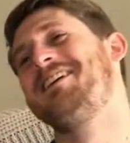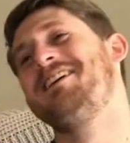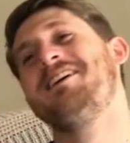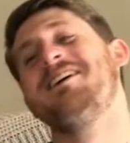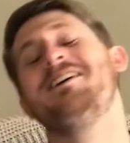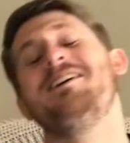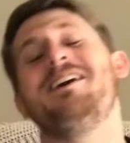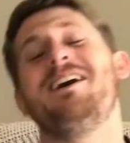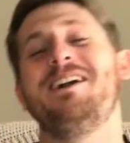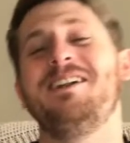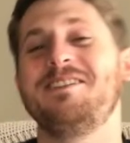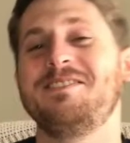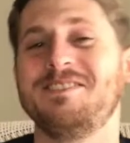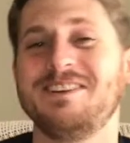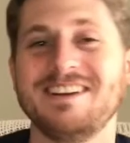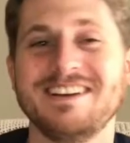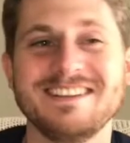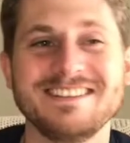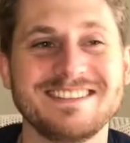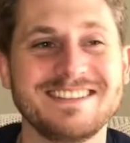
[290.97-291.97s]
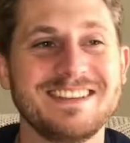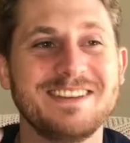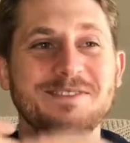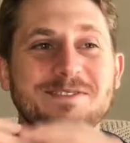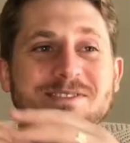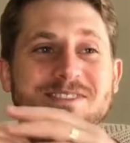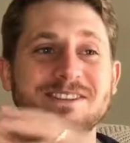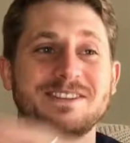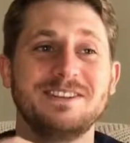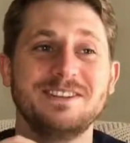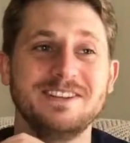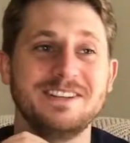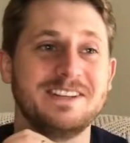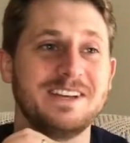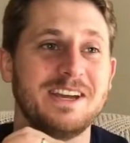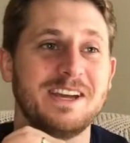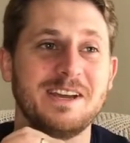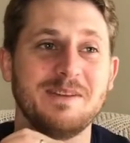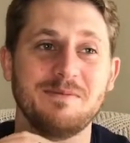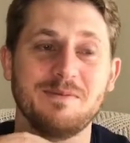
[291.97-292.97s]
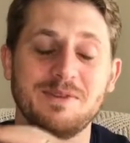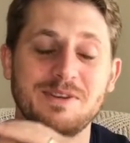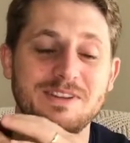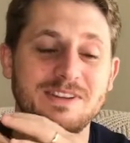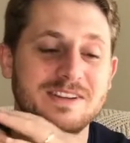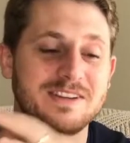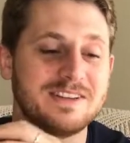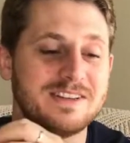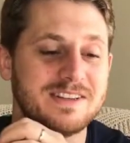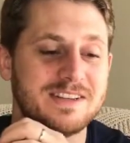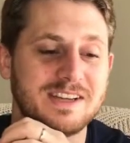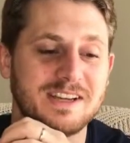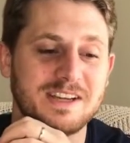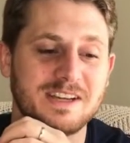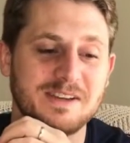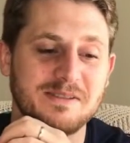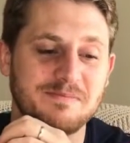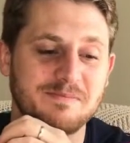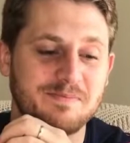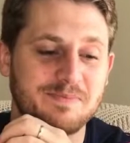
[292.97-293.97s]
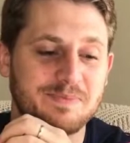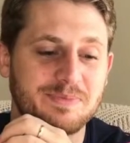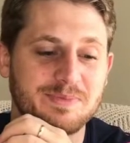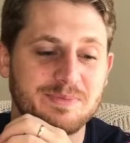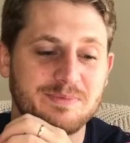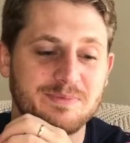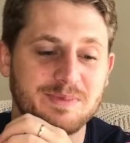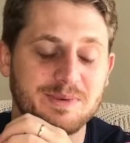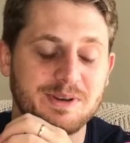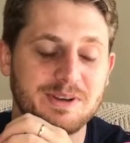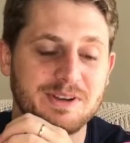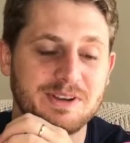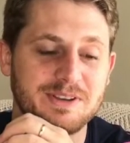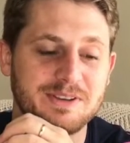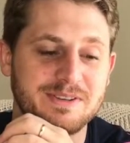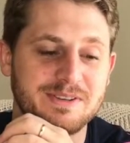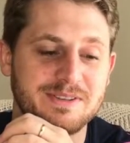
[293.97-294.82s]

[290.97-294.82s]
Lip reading: Anyways, it was a good game. Really good game. But,